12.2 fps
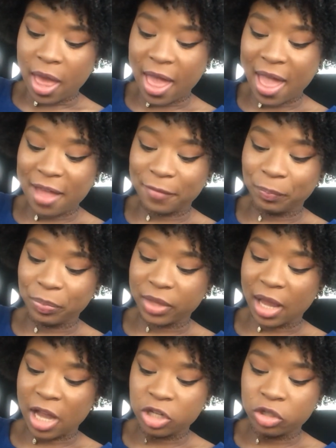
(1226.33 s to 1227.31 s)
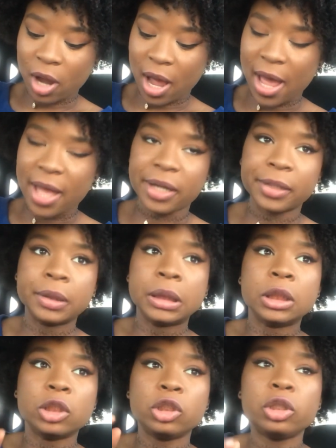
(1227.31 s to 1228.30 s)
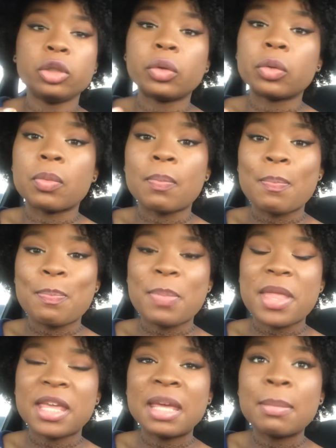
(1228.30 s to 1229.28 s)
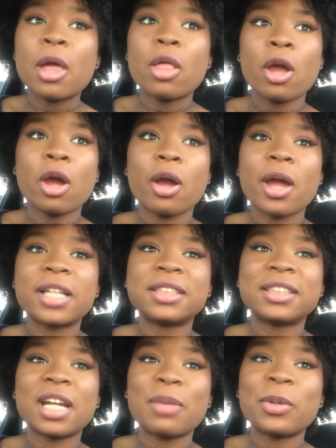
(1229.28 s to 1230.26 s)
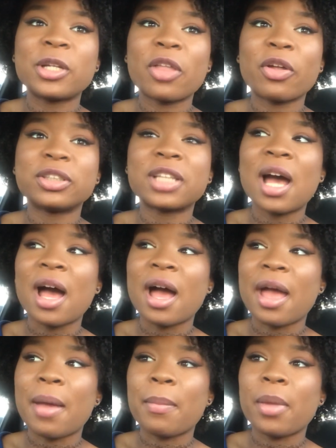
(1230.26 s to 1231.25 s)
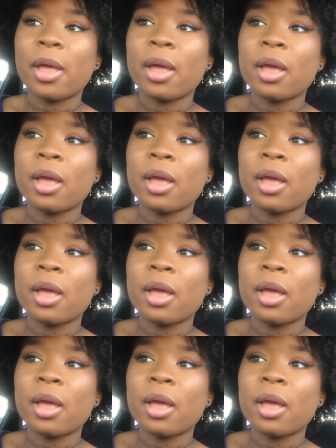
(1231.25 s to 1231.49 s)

And I tried to email her and set up another time